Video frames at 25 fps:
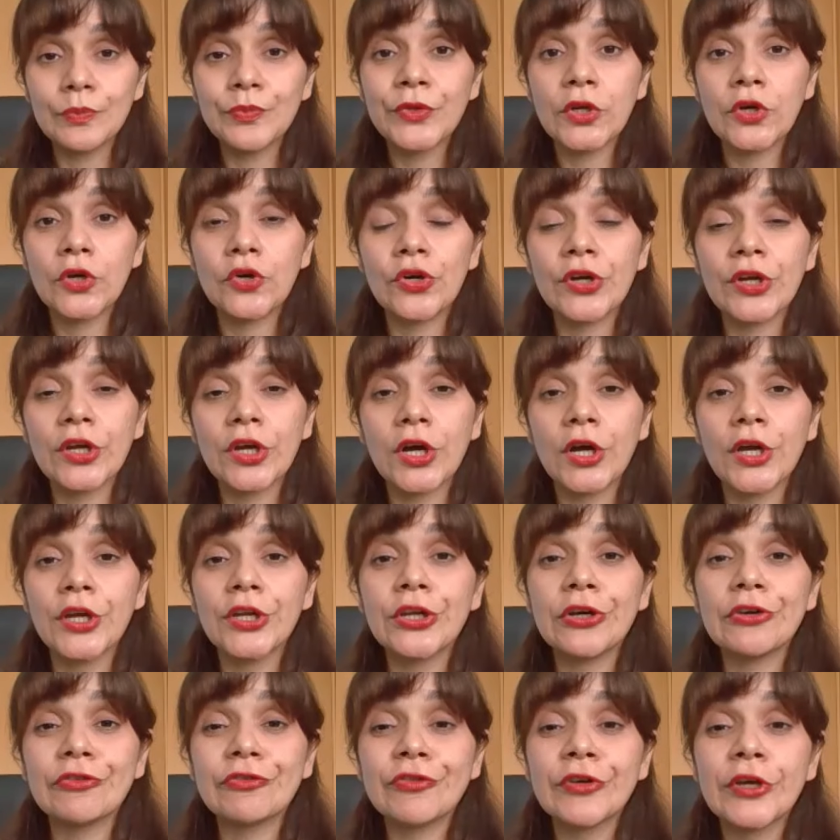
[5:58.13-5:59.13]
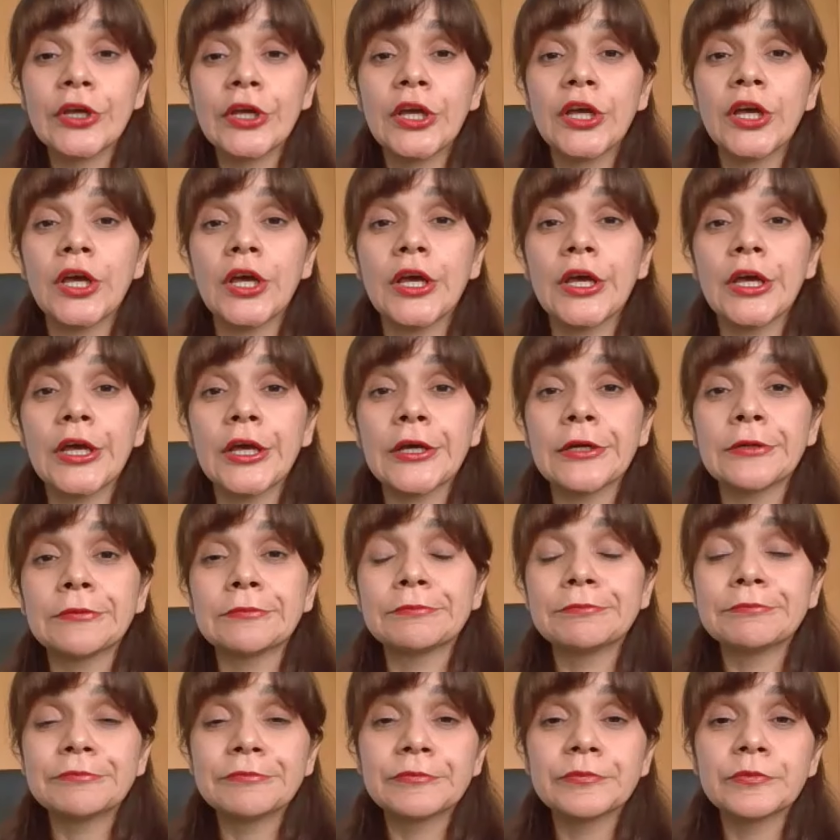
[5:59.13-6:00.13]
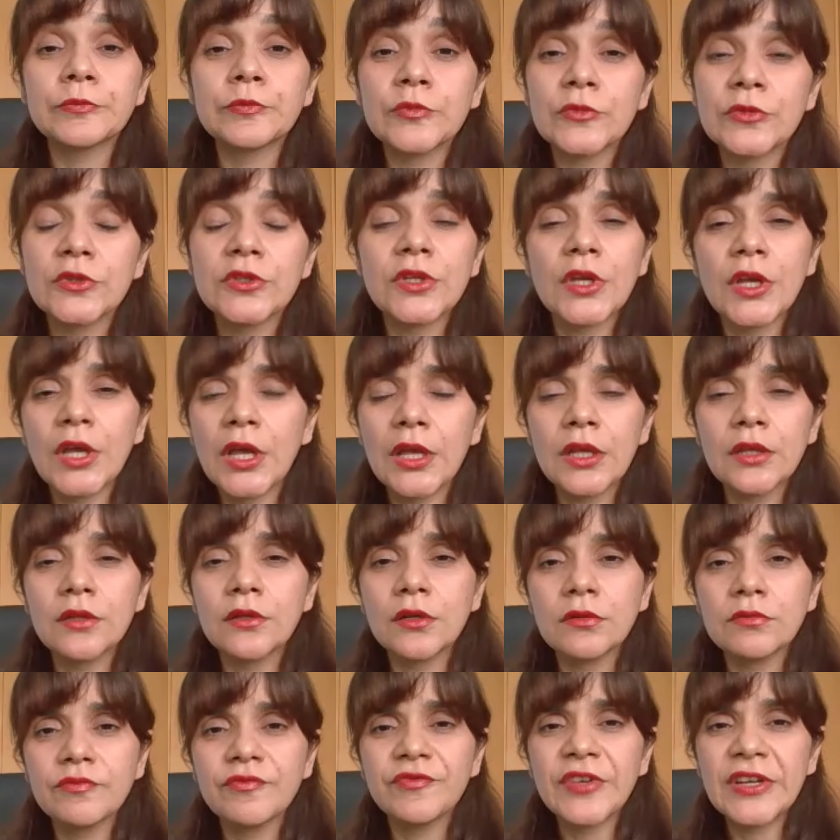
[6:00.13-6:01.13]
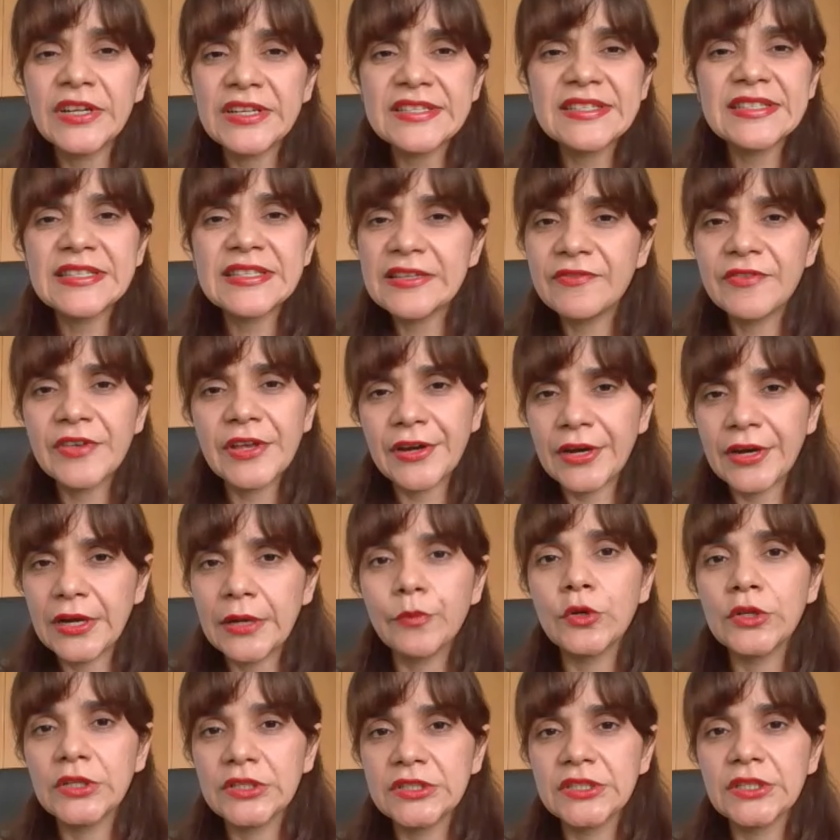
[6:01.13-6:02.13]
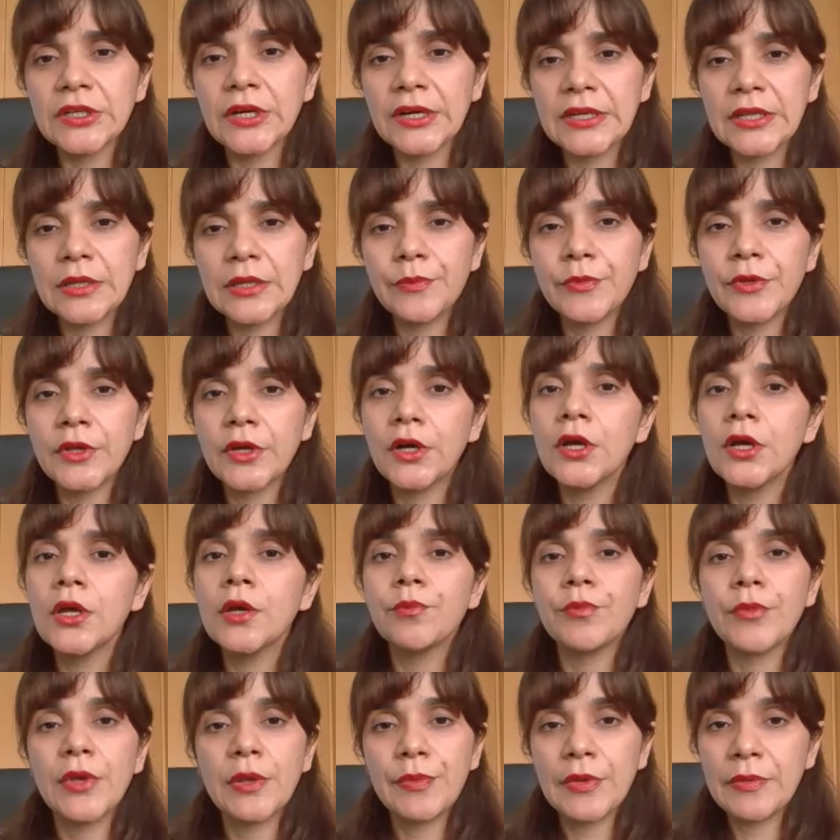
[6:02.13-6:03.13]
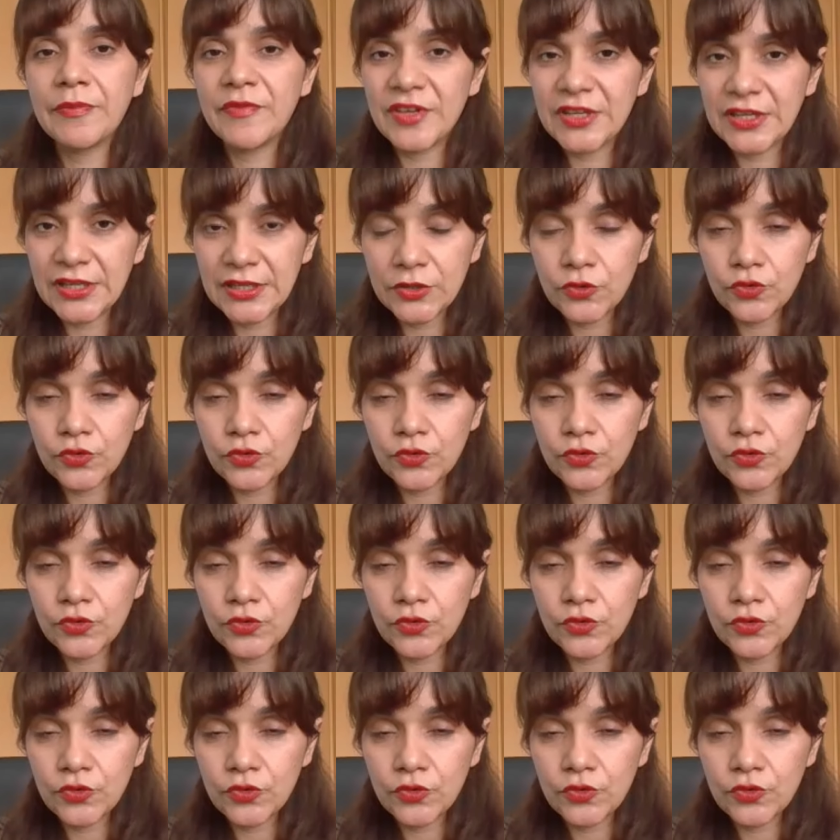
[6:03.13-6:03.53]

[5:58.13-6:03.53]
or a kind of uh, very severe hemolytic anemia, maybe we need